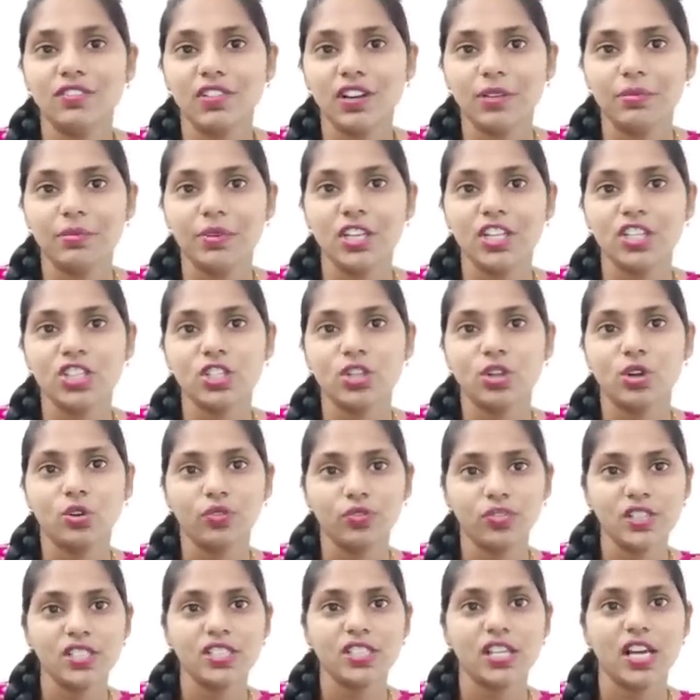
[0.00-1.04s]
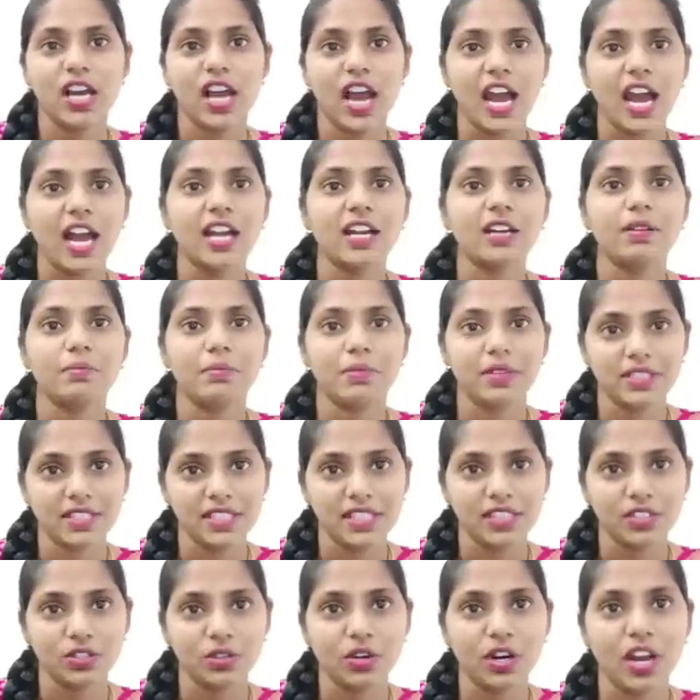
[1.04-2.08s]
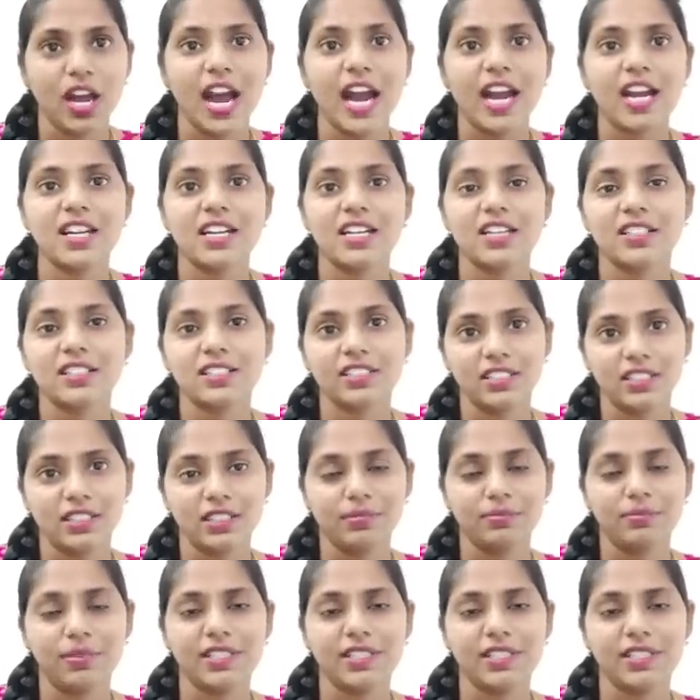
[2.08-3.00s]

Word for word: inflammation of this heart muscles or heart uh,